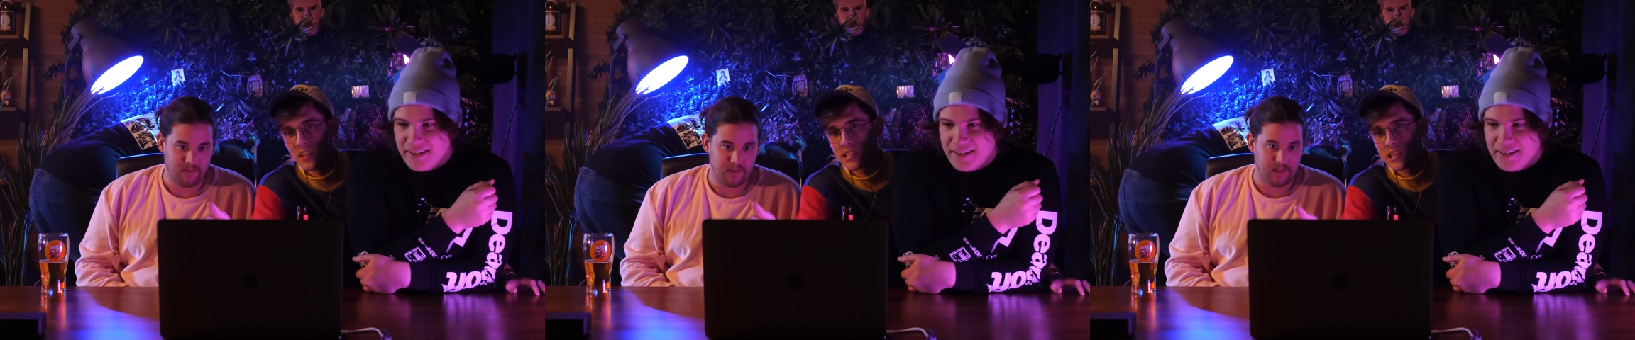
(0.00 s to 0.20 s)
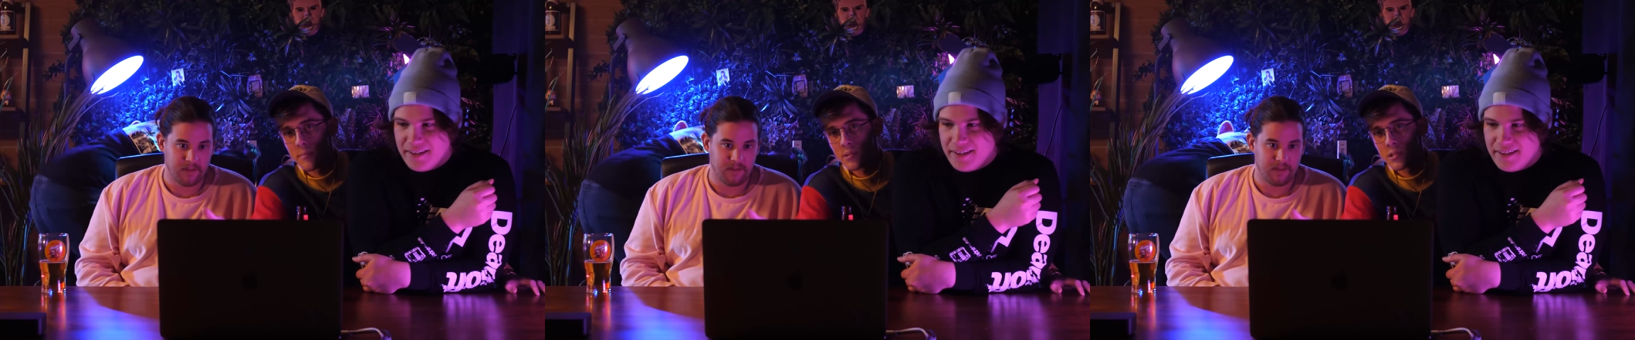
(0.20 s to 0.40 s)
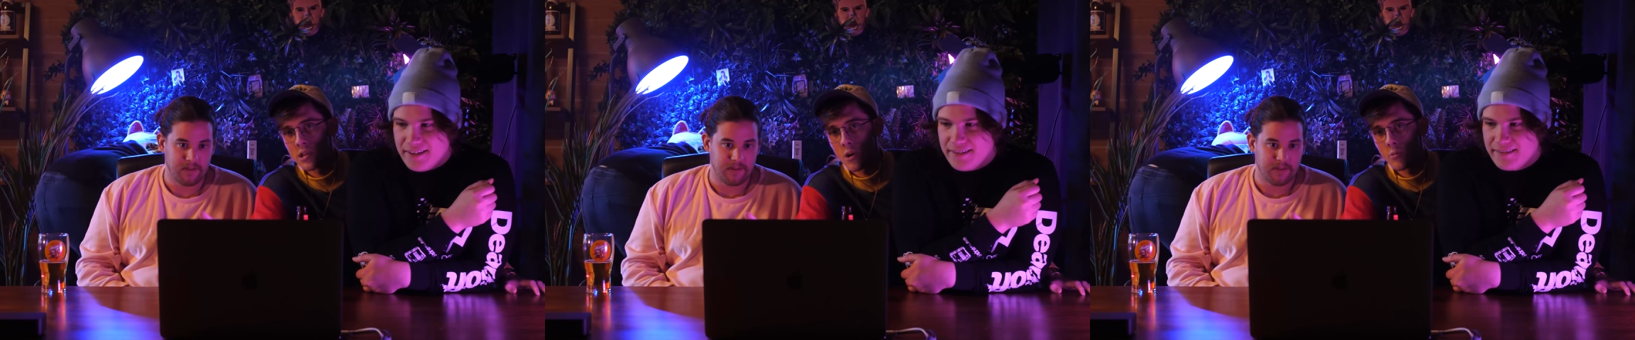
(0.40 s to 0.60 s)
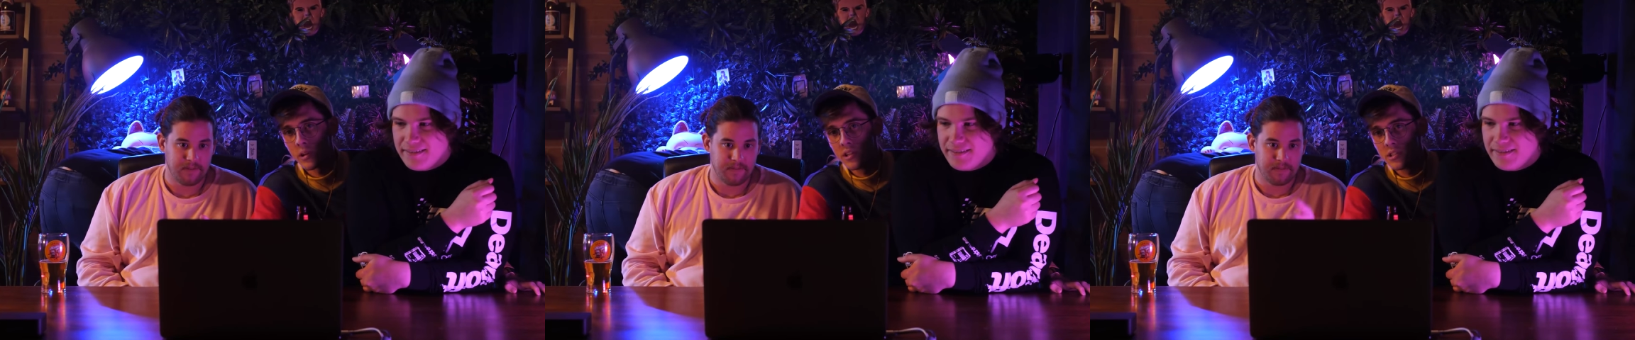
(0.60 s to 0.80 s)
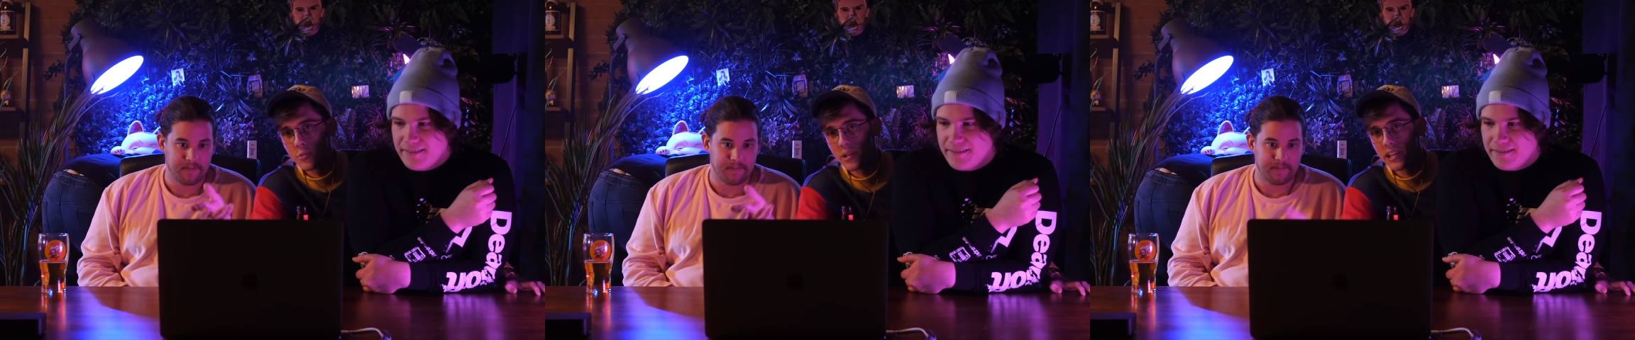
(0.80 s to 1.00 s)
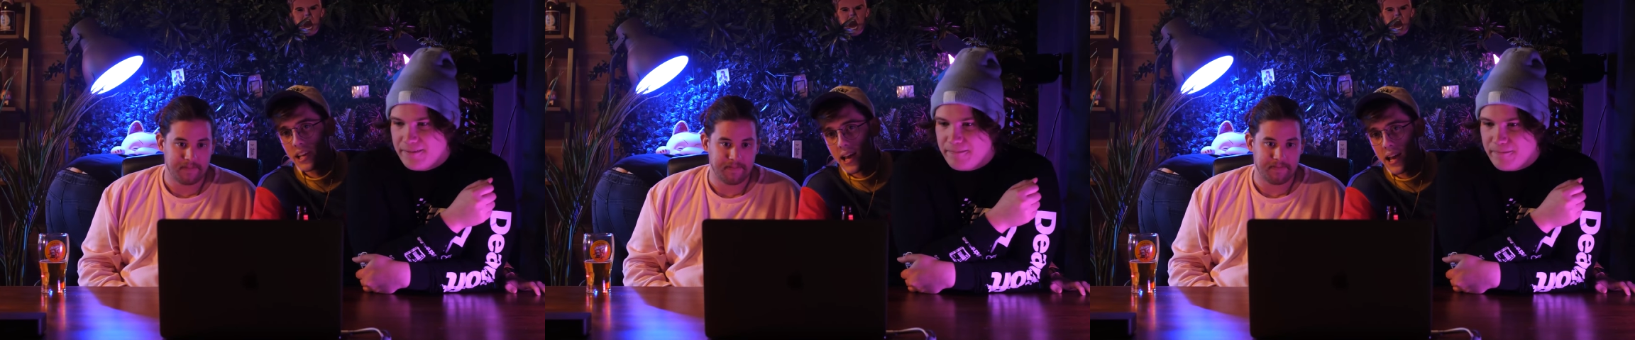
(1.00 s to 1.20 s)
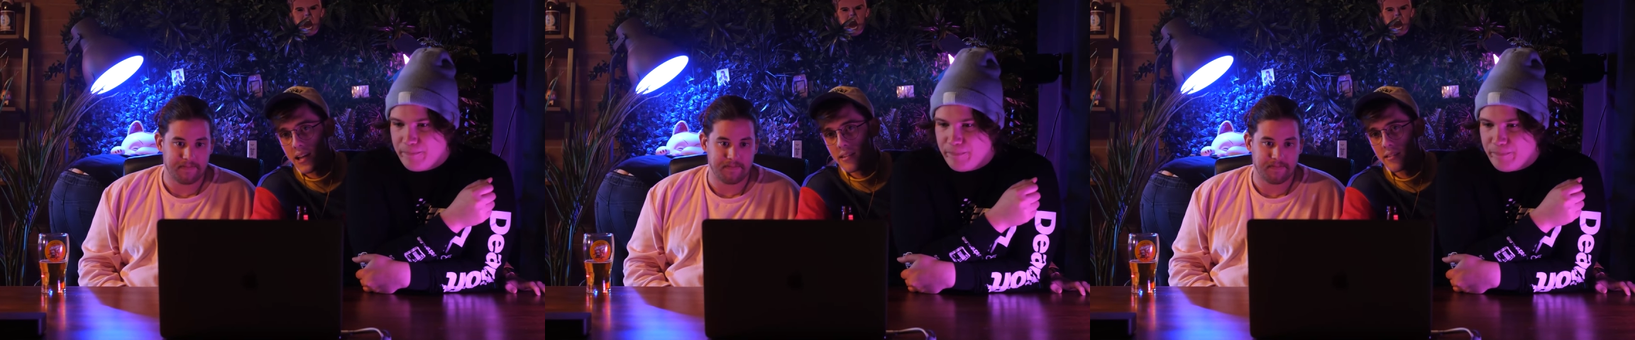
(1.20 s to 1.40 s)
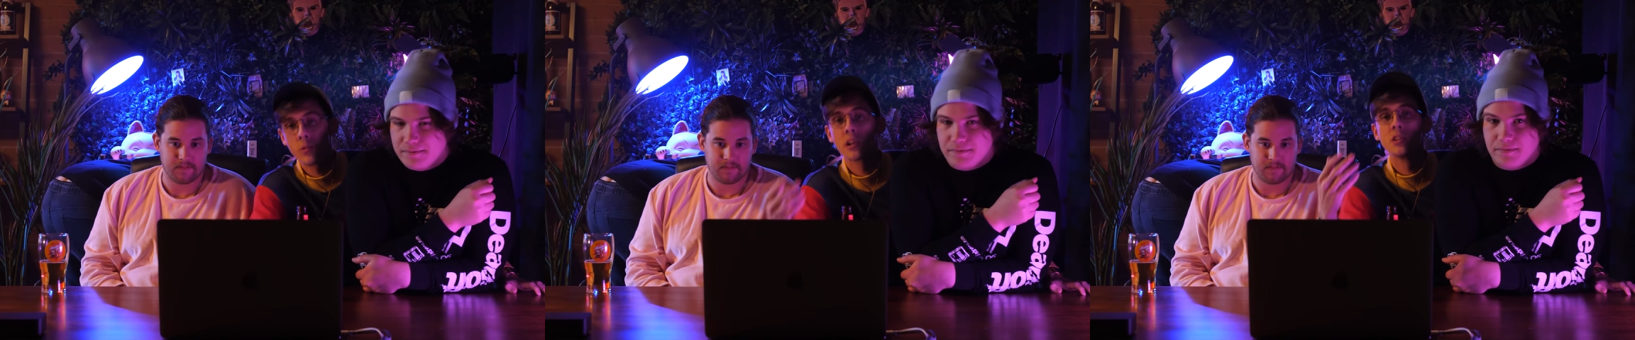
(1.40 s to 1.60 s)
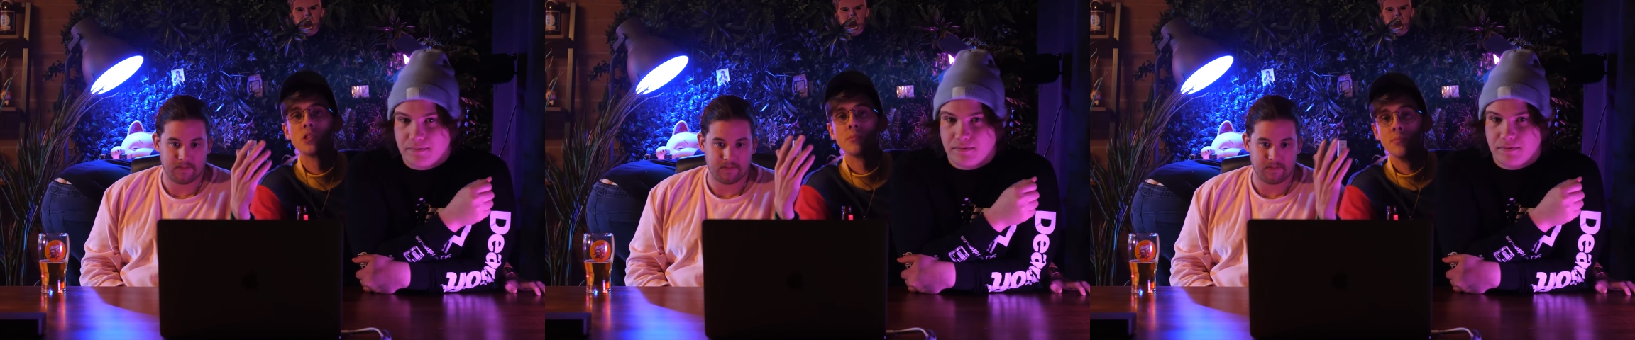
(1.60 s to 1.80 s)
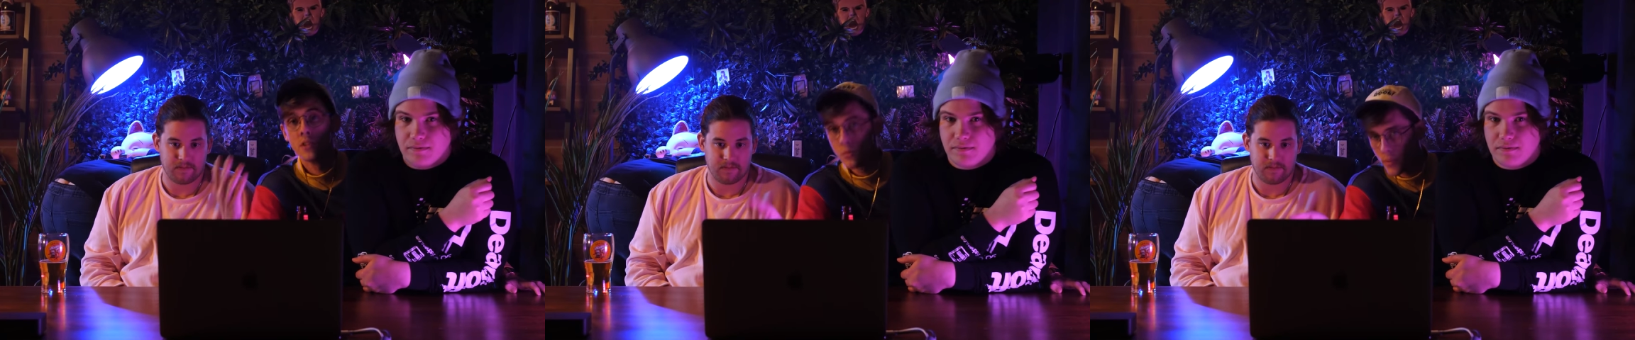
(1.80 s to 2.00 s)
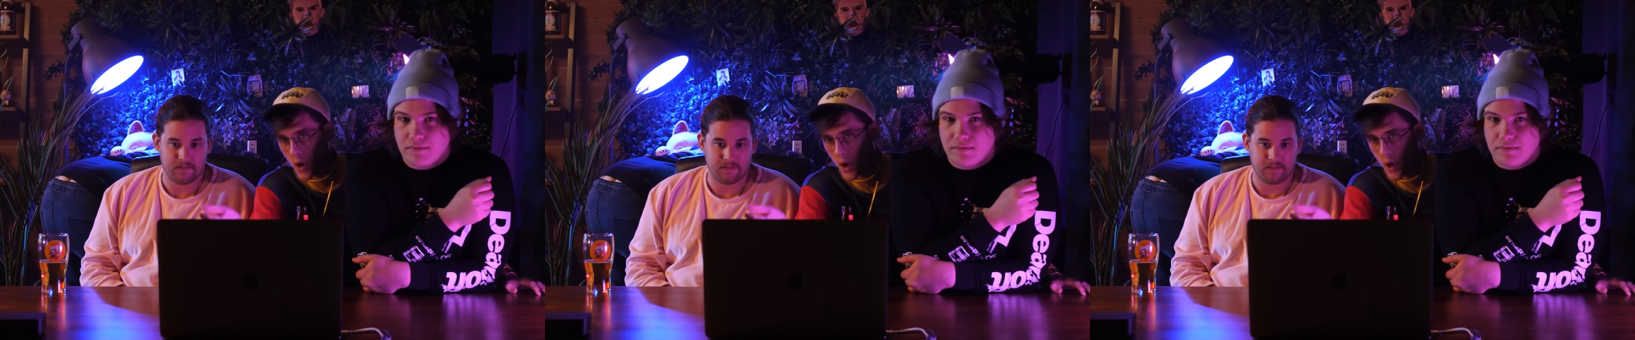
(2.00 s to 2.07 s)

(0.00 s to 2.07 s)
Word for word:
Speaker 1: In this episode, we're gonna do it again. We're gonna do some new